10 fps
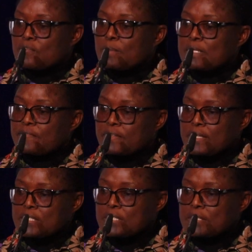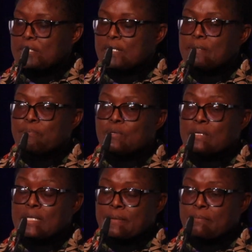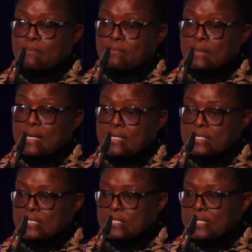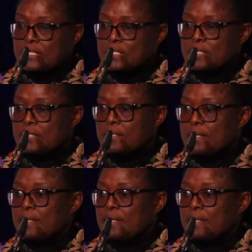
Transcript: of qualifications and program accreditation,